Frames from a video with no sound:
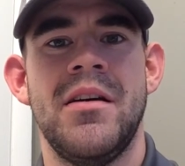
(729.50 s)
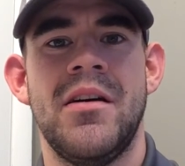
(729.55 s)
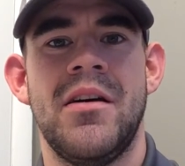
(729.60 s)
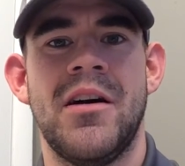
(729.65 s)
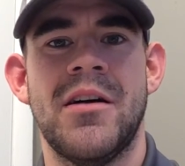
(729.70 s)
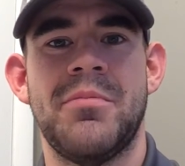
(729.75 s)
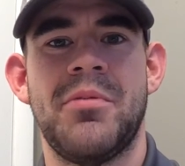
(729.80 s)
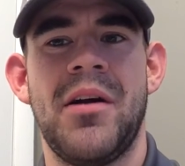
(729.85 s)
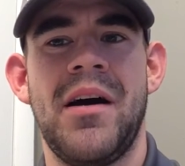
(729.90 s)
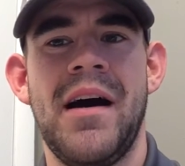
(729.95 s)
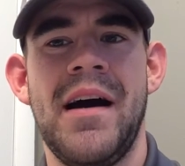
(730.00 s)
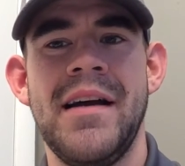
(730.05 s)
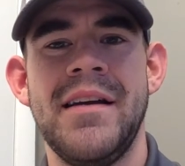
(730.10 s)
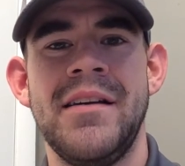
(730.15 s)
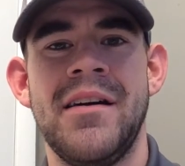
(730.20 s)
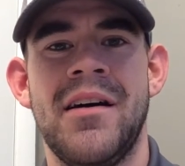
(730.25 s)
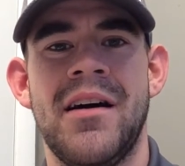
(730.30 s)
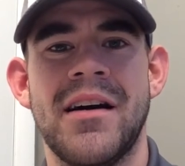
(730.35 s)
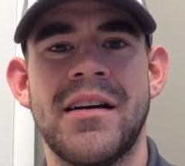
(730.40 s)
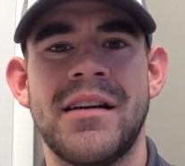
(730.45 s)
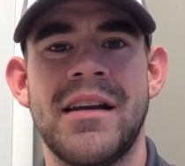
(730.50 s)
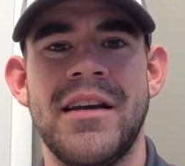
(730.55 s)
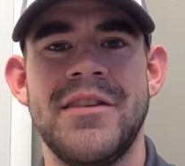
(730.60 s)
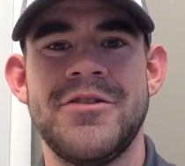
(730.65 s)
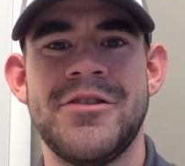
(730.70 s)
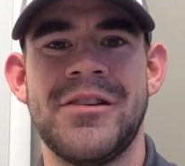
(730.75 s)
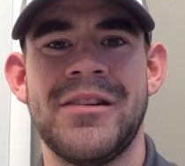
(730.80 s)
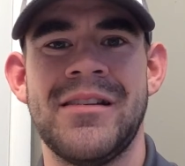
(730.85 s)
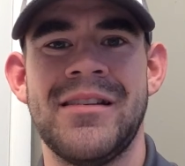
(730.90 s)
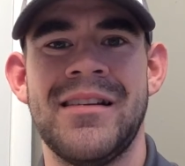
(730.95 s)
Hawk Pride, Hawk
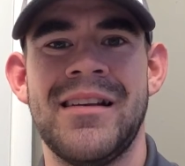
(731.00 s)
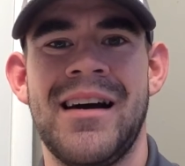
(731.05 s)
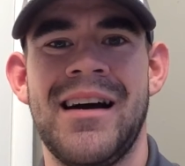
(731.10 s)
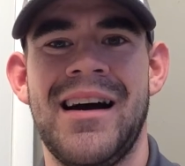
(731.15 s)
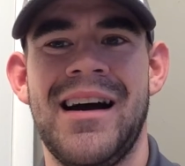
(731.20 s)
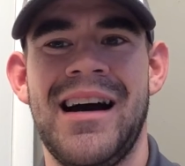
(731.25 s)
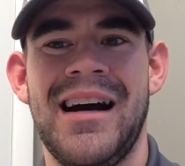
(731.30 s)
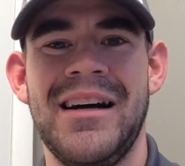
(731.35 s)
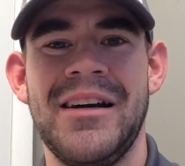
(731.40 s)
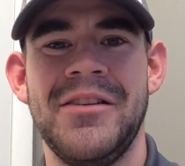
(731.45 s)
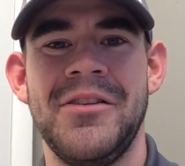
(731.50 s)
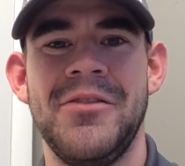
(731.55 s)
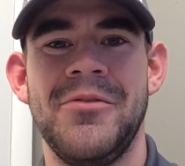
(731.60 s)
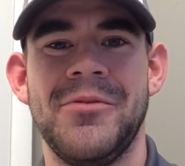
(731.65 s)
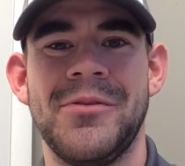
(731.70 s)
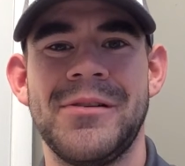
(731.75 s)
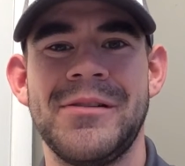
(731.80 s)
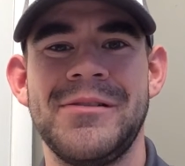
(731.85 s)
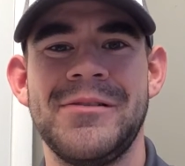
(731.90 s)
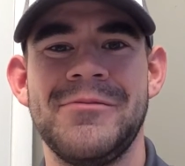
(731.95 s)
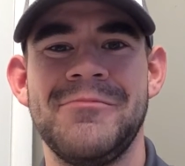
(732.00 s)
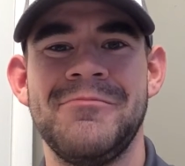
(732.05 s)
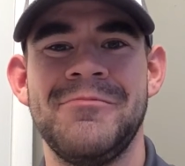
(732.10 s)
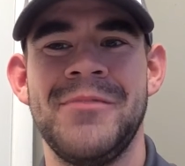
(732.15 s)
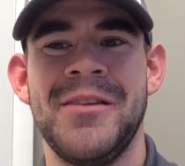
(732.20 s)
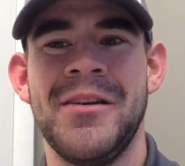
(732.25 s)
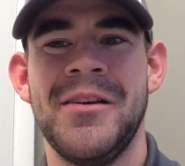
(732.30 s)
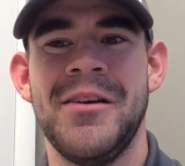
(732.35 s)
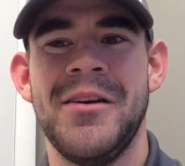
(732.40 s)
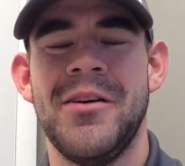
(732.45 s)
Nation. You can,
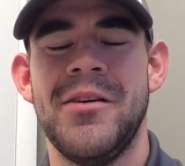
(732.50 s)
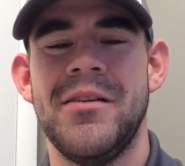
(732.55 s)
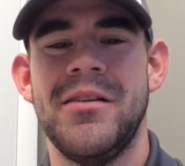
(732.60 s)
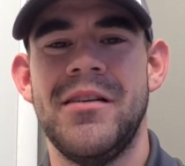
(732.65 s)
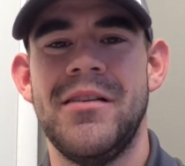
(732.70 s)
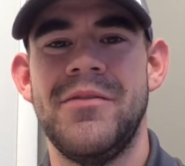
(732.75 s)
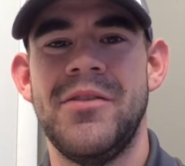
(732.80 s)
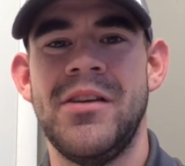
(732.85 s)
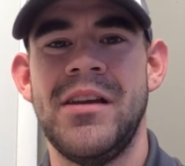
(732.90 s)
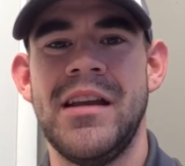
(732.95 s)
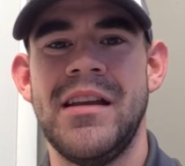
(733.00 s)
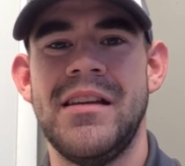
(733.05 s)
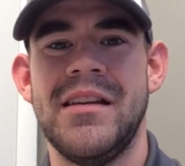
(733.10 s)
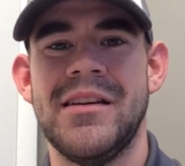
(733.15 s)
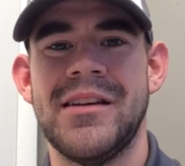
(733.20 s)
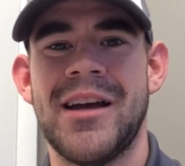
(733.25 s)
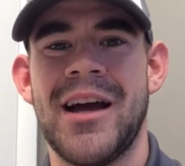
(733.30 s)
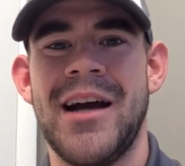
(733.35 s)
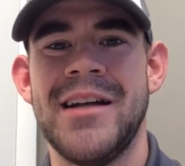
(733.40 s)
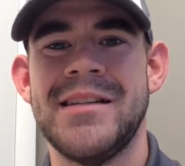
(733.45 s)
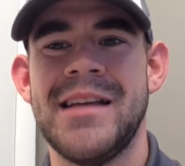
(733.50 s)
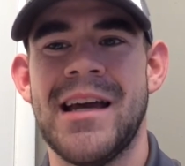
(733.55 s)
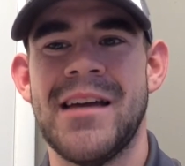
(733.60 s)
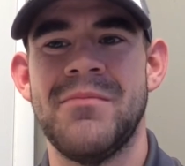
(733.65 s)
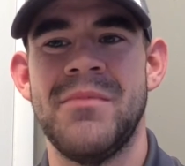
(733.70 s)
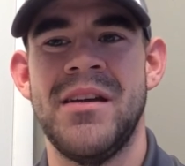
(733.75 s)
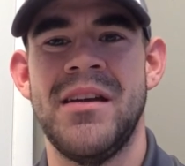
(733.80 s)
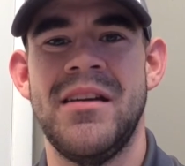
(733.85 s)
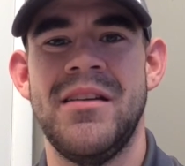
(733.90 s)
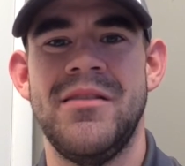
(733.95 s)
if you need to
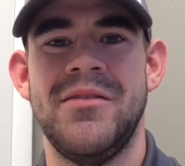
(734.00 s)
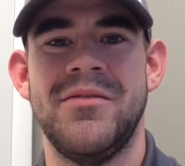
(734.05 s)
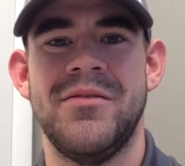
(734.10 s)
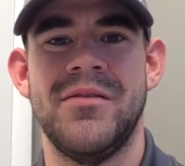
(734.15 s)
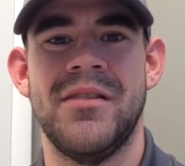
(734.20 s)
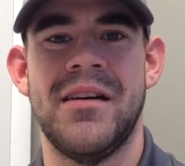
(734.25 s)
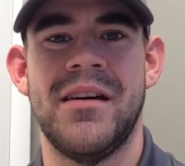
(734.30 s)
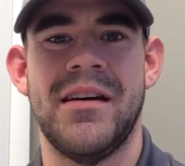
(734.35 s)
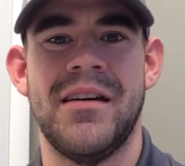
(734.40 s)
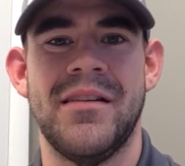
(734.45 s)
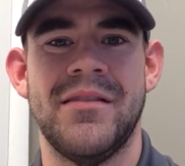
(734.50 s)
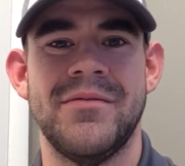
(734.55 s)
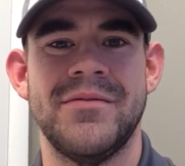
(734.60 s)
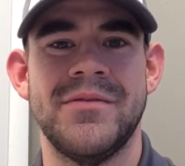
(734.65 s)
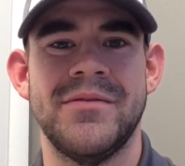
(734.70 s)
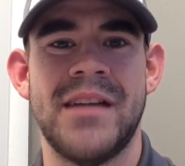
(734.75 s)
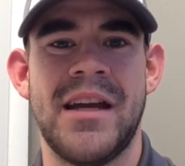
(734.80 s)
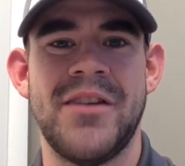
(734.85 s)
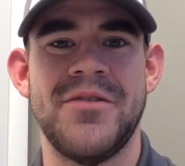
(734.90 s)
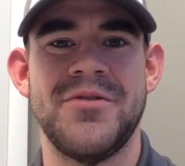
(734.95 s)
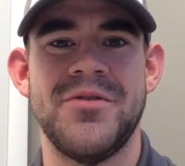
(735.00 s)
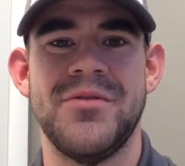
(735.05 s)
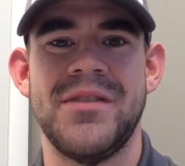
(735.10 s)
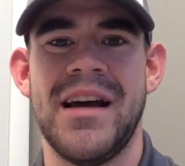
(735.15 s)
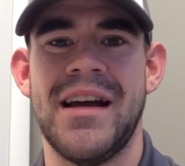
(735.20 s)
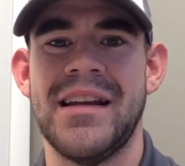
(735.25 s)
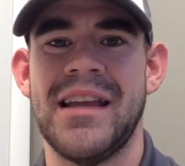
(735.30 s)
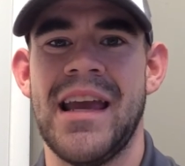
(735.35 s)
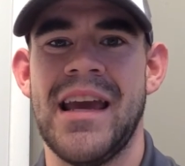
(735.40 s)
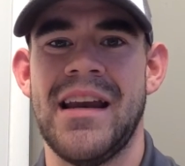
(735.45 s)
contact me,
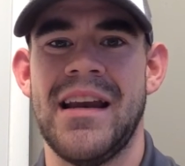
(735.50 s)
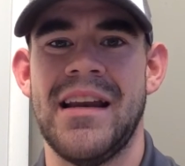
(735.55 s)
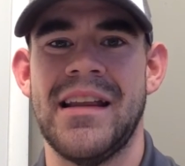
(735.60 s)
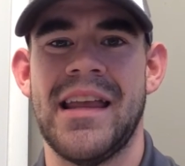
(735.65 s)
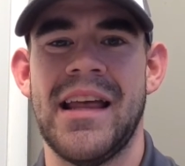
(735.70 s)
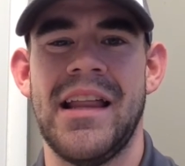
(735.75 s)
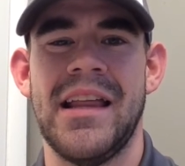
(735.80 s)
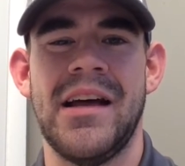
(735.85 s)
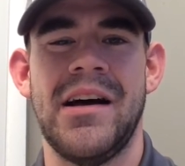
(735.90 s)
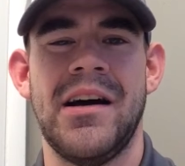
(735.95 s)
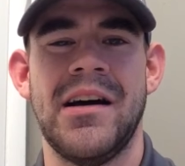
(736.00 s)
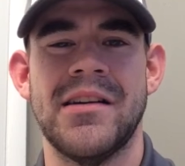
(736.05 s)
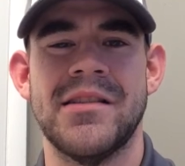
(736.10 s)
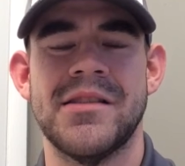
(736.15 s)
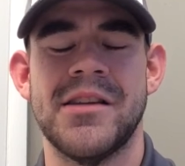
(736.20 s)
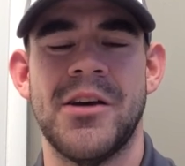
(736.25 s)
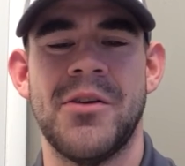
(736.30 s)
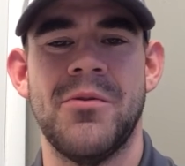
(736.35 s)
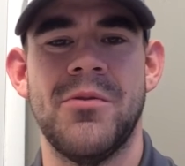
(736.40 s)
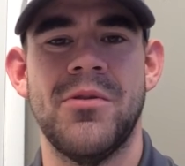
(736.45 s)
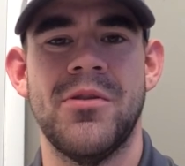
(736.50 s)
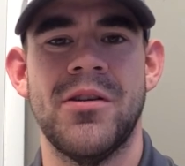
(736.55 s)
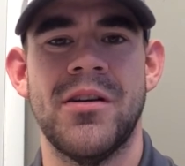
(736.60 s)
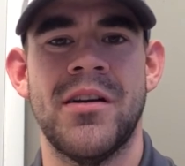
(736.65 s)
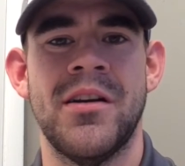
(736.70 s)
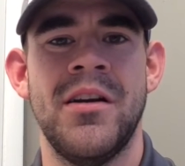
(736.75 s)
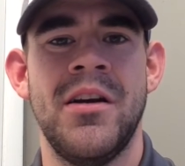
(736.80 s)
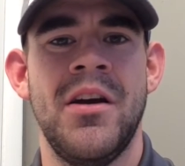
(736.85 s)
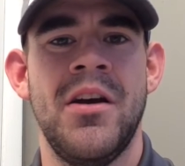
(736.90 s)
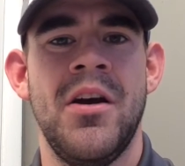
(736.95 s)

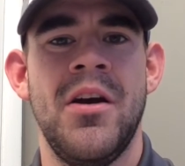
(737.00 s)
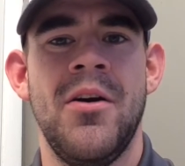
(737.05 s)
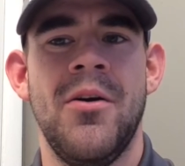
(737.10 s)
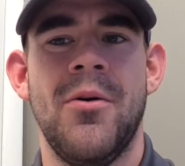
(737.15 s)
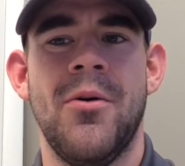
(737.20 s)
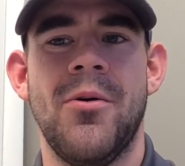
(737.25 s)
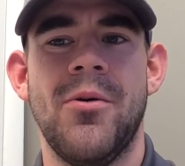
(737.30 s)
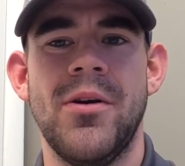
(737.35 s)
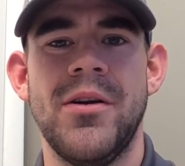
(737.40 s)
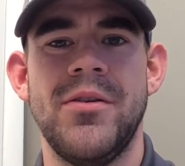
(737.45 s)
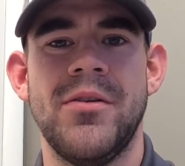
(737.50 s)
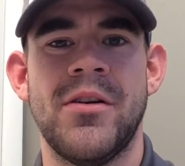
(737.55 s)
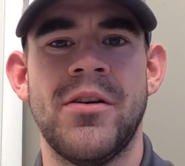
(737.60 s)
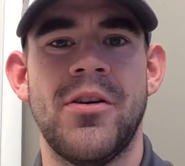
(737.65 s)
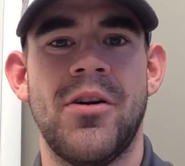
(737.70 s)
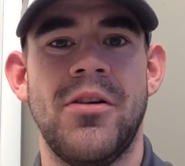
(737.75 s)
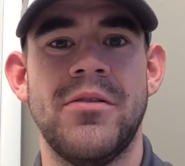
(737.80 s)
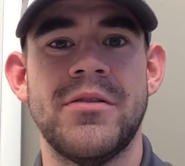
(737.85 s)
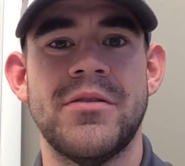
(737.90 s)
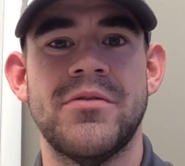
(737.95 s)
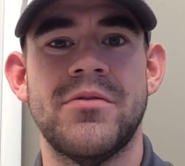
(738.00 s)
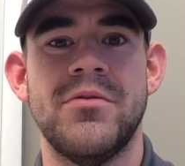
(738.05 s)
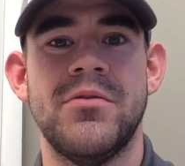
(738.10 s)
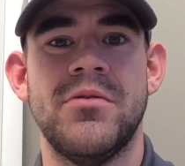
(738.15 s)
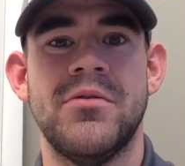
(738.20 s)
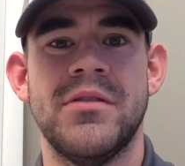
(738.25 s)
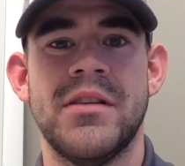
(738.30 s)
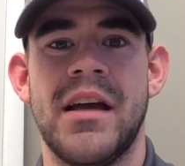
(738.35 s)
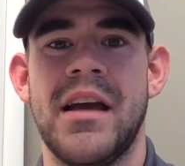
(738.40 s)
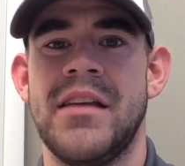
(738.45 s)
andrew.cannon@kellyhawks.org, or you can call the
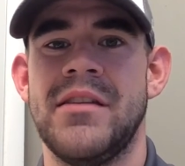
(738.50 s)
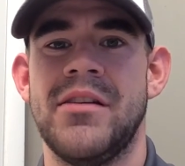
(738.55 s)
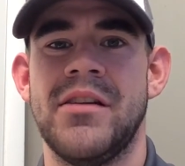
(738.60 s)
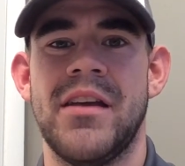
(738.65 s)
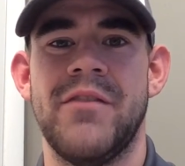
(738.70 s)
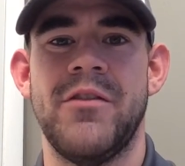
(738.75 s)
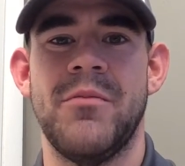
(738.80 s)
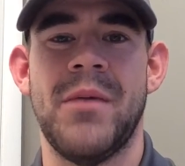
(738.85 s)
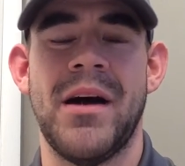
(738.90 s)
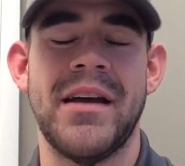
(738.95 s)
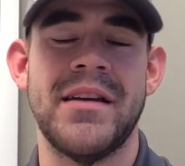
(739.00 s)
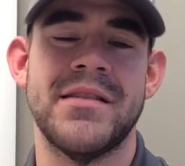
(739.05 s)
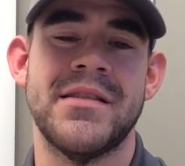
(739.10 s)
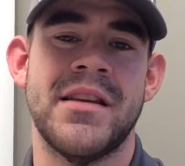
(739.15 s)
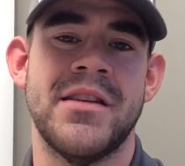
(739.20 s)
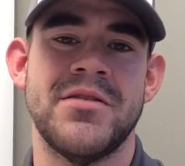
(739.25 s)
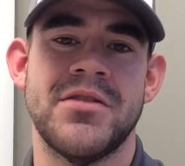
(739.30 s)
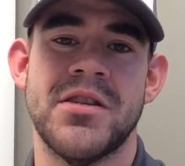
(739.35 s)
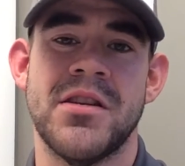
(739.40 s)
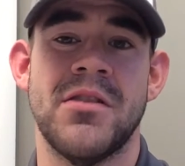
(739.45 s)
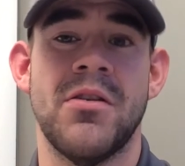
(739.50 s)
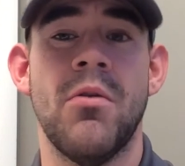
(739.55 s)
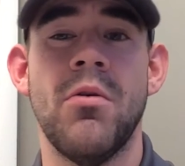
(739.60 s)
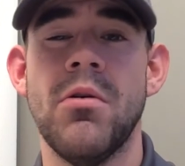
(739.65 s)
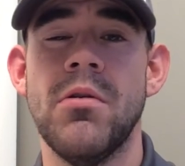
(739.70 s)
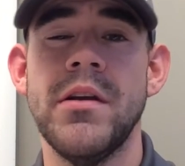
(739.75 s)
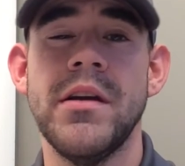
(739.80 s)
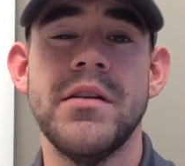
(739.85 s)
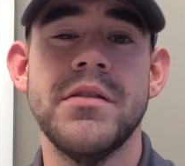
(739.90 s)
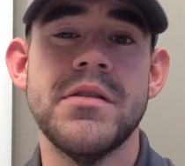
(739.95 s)
school and they'll give you my extension,
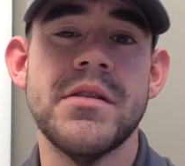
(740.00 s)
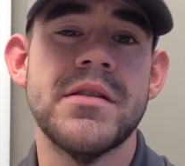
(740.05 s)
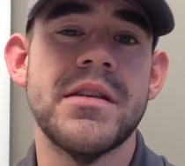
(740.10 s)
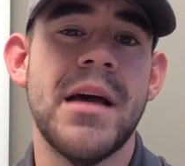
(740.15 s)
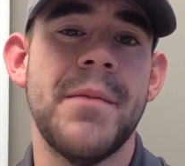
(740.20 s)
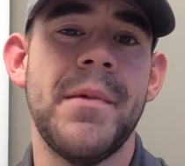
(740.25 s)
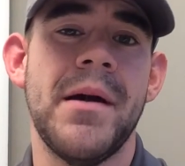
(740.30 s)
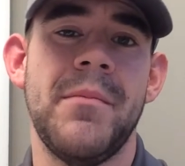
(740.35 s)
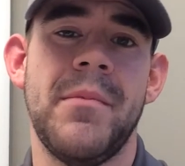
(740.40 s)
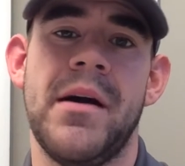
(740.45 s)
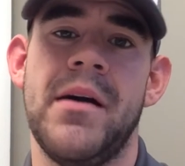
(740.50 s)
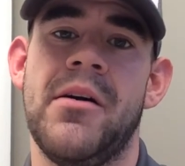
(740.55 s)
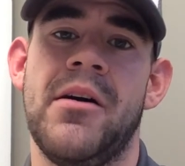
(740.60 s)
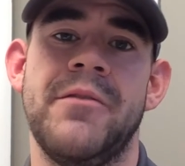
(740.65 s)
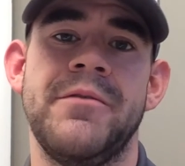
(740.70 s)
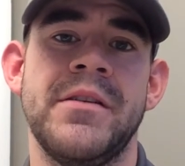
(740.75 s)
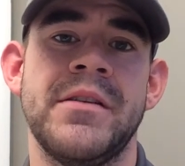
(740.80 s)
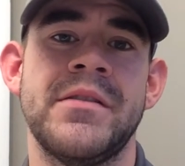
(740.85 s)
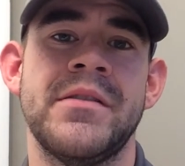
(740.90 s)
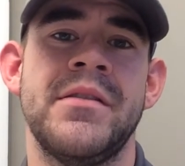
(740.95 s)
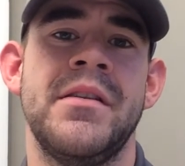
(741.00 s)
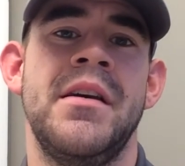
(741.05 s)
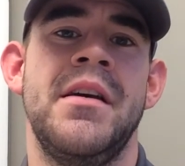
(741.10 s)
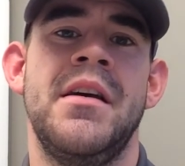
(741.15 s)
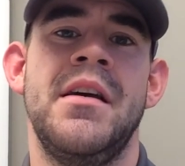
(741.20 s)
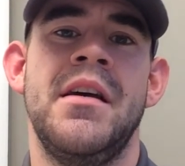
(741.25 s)
or you can just stop by my office.